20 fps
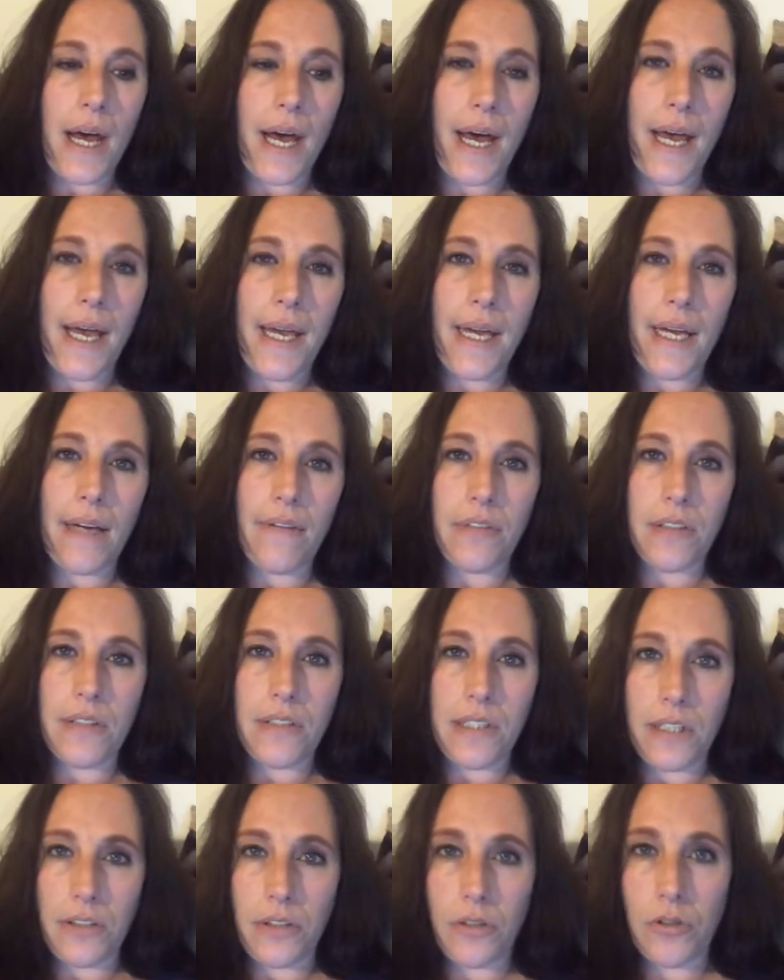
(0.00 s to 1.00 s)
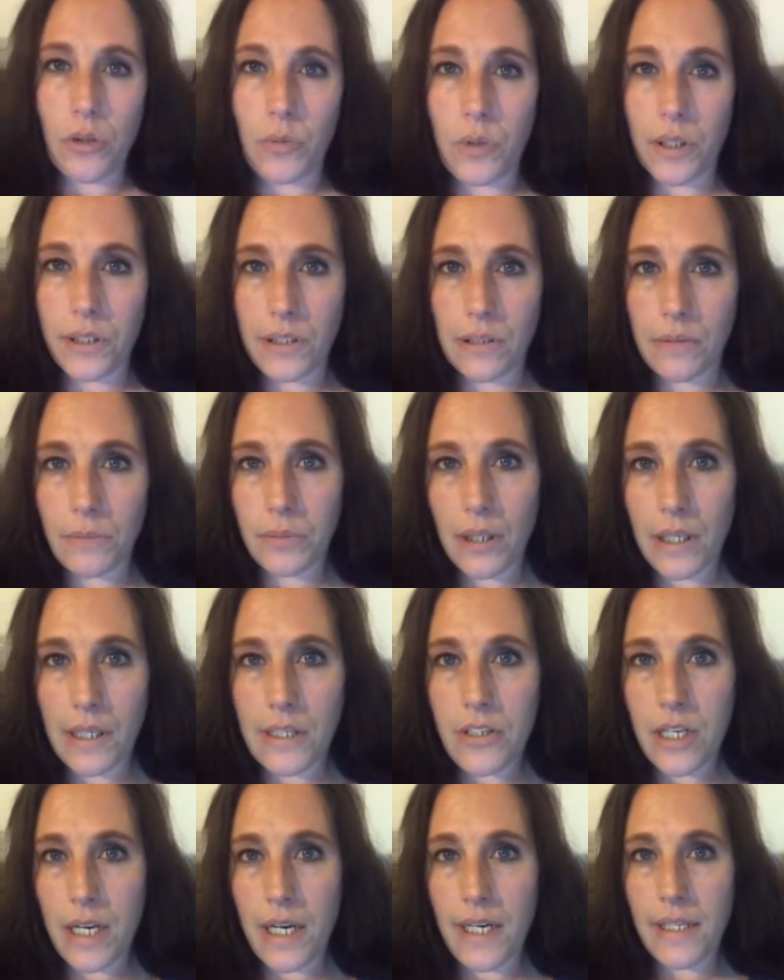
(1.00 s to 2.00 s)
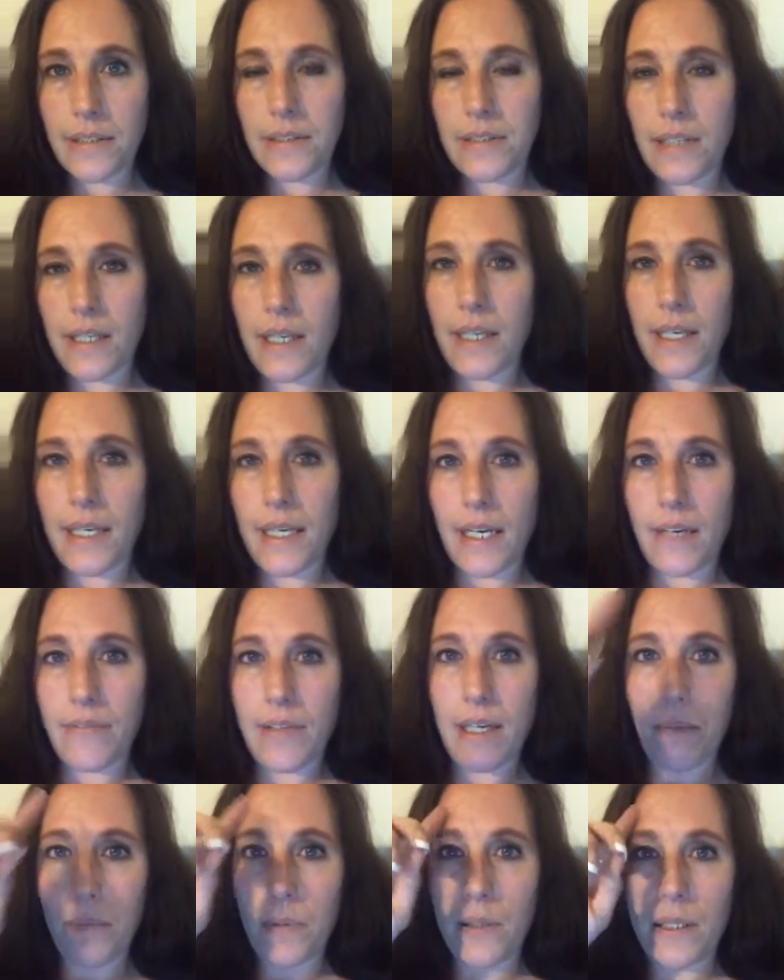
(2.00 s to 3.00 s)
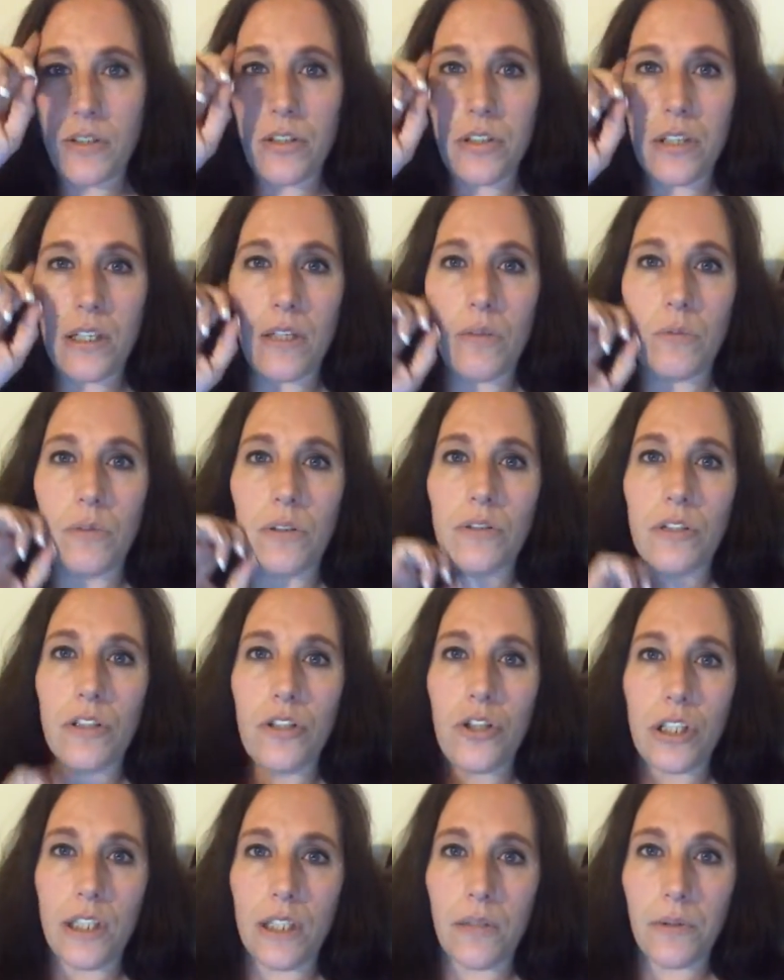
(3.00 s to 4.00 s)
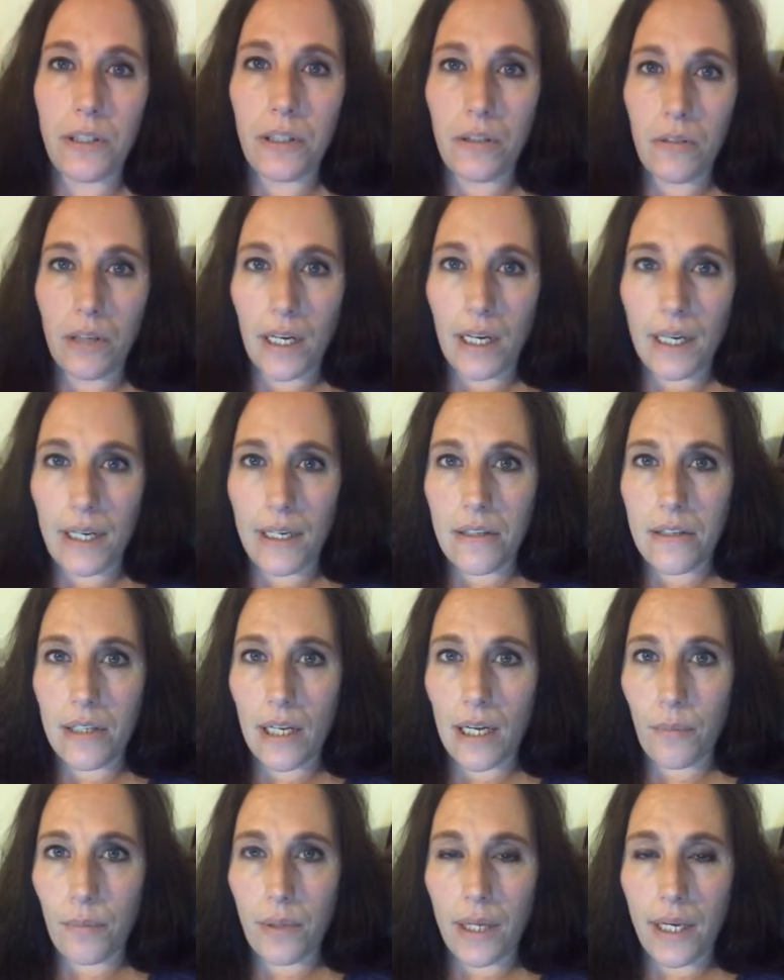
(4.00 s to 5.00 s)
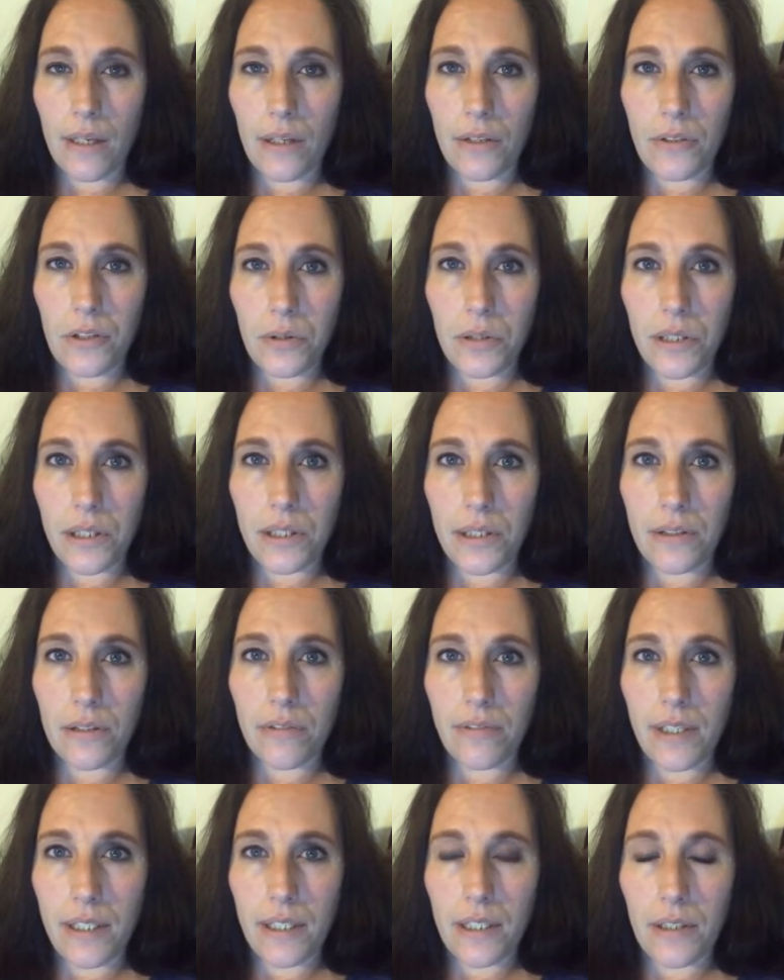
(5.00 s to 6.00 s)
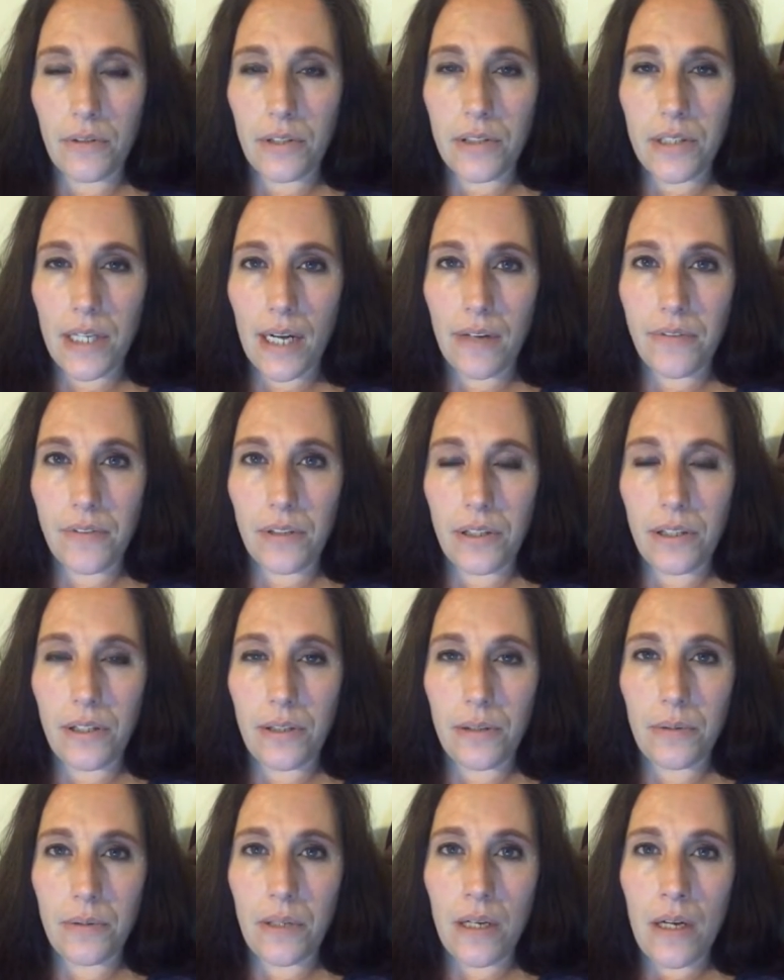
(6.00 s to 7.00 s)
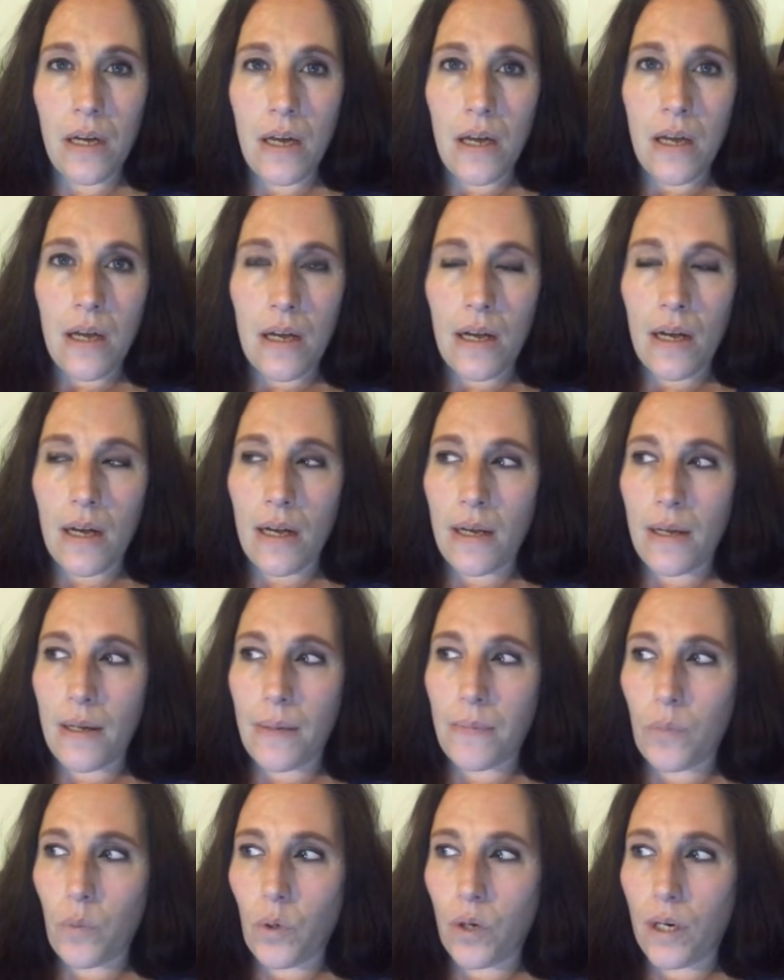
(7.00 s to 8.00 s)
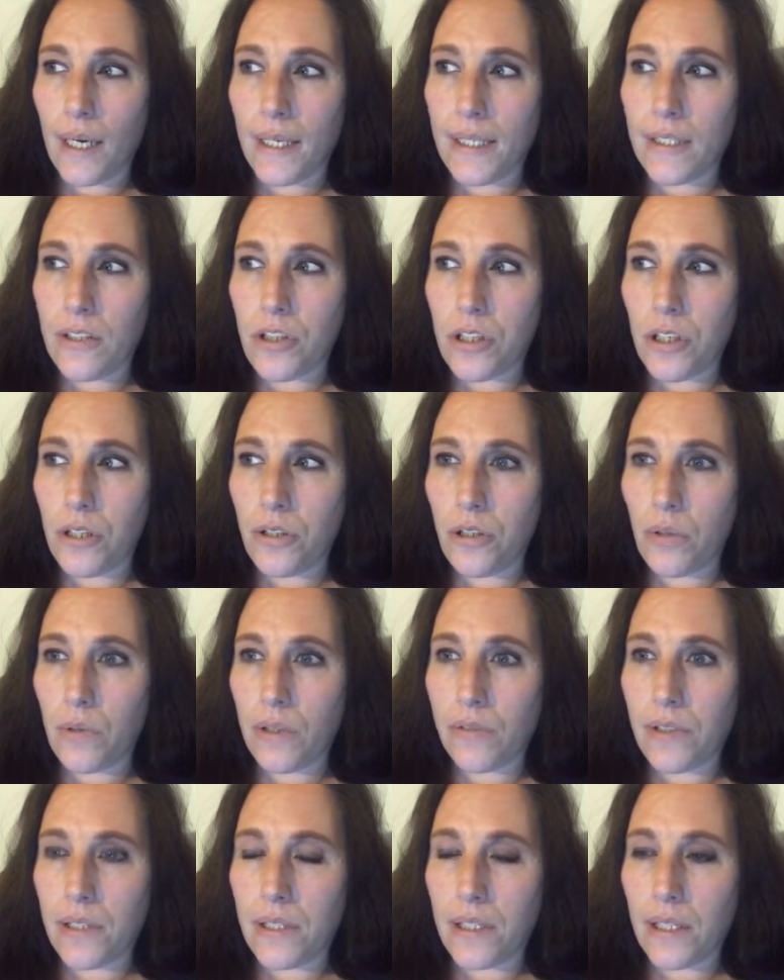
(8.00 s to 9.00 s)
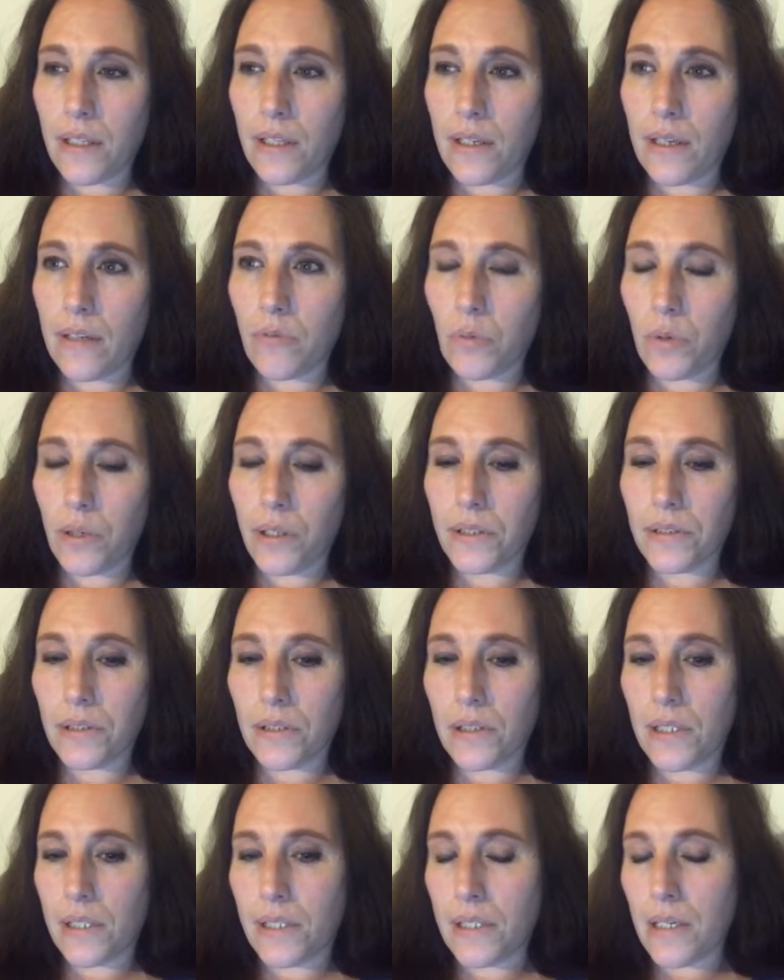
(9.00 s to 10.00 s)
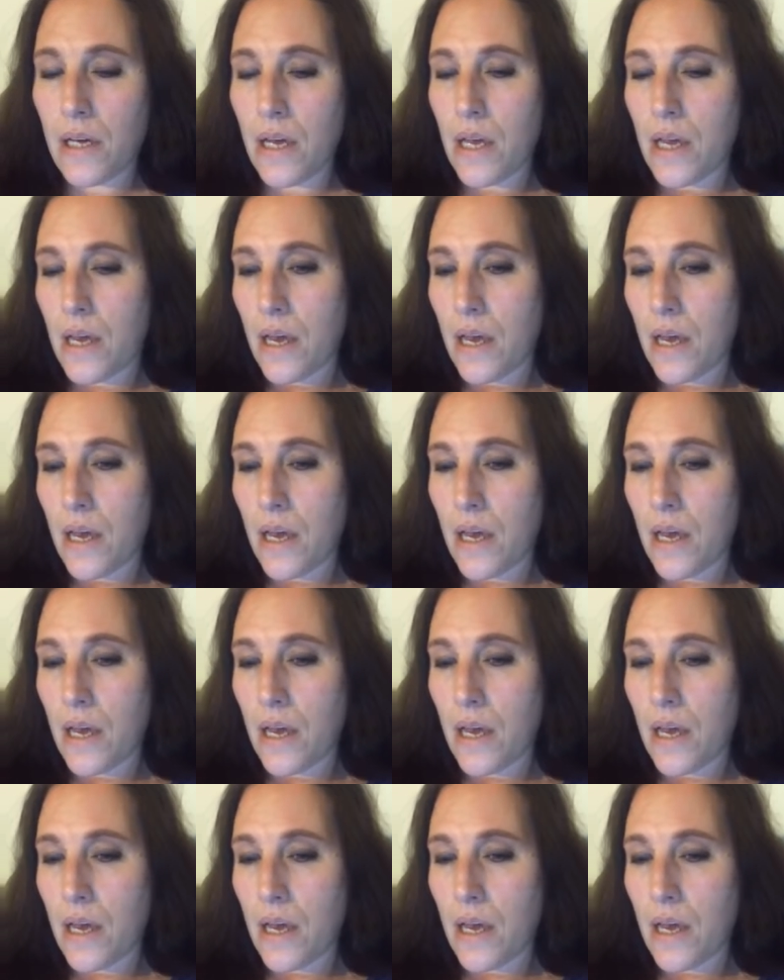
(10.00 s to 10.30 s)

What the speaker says: I have continued to work on projects and I have a bunch that I want to share with you guys. I plan on doing another video this afternoon, where I can show you everything that I've worked on.